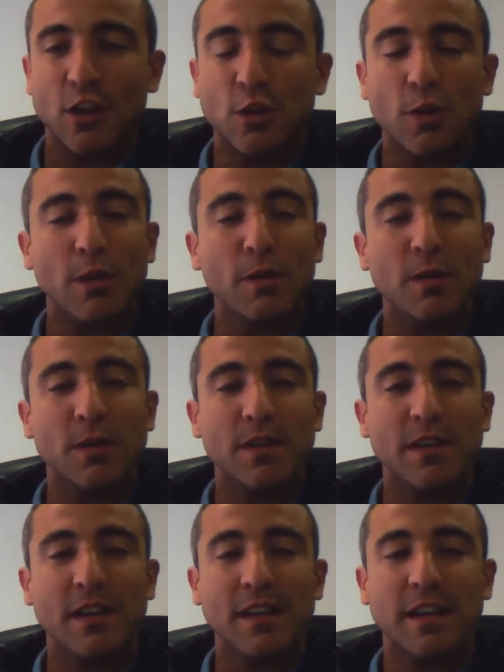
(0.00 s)
Do
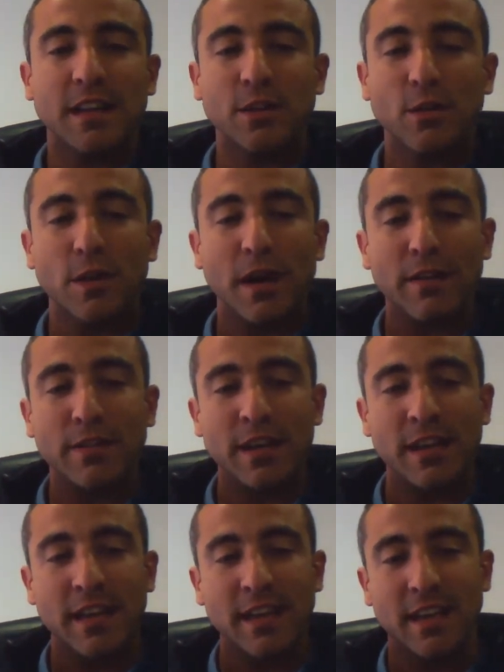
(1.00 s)
you have
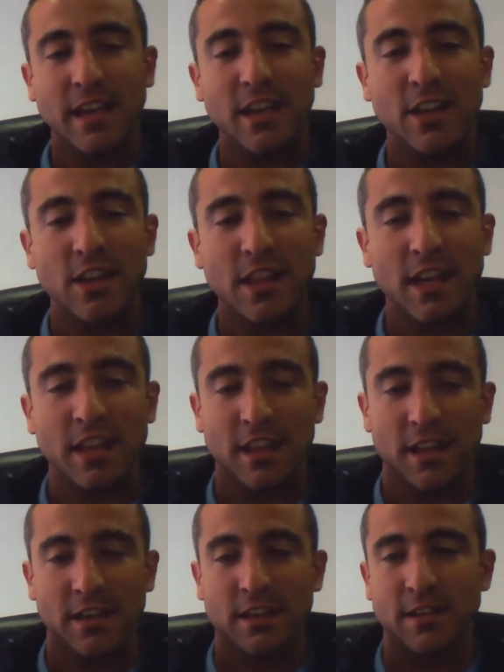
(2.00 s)
any
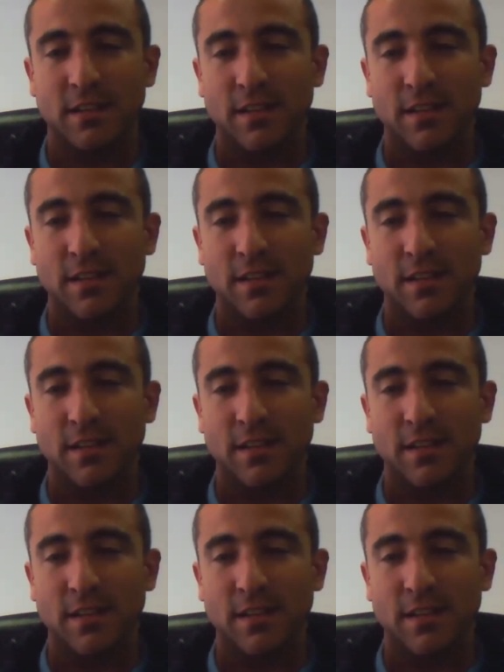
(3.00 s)
suggestions?